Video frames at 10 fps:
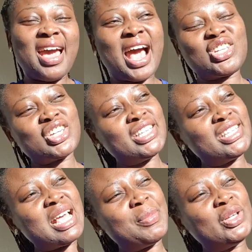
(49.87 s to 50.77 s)
As you can
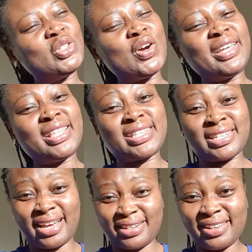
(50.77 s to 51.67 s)
see, I'm enjoying the
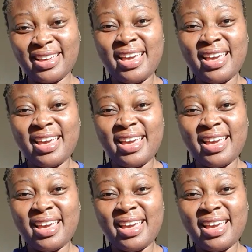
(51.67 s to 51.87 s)
sun.